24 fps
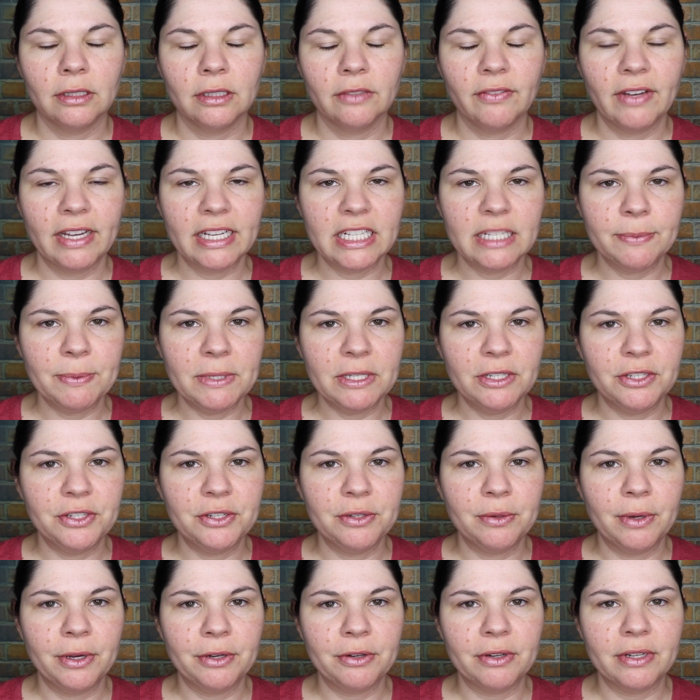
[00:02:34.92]
If I could spend
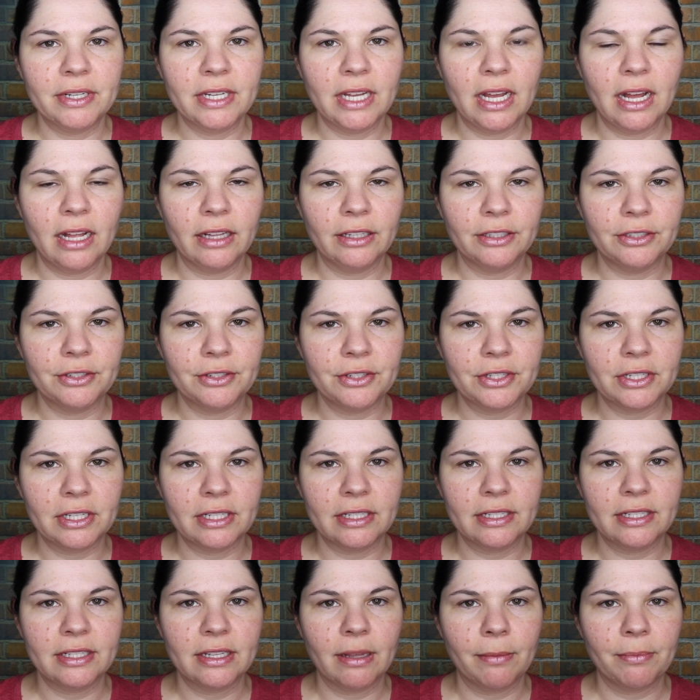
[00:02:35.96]
$200
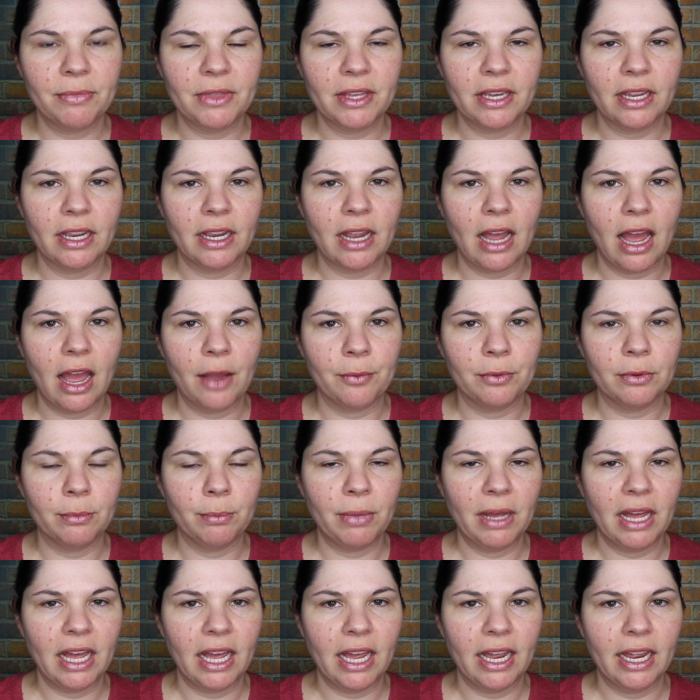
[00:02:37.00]
on something, I
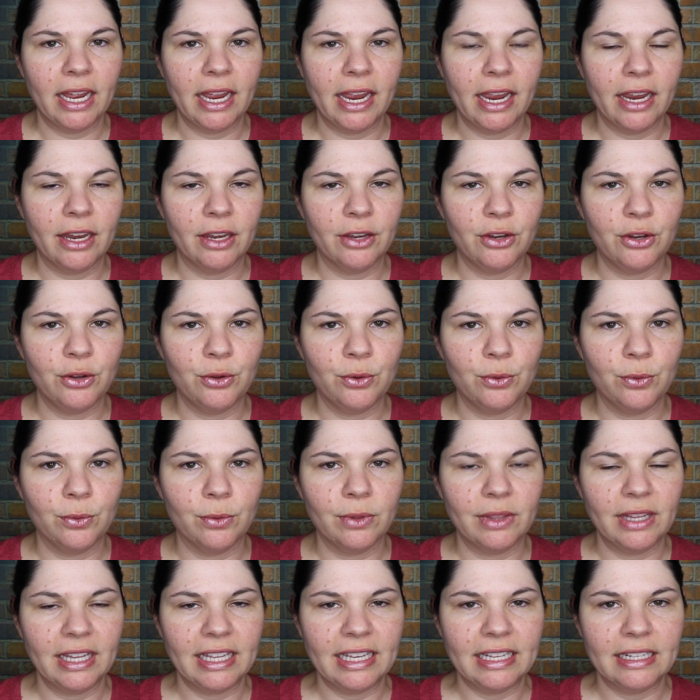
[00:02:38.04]
would buy a
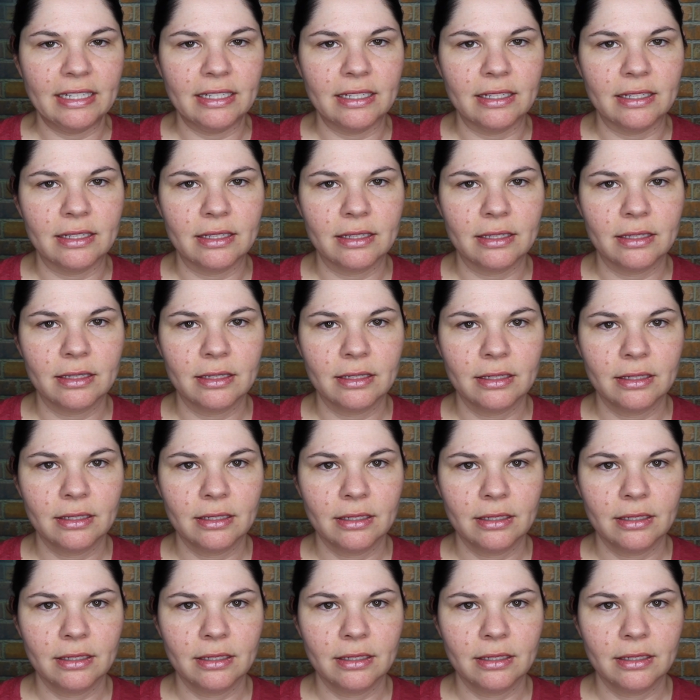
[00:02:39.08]
new lens.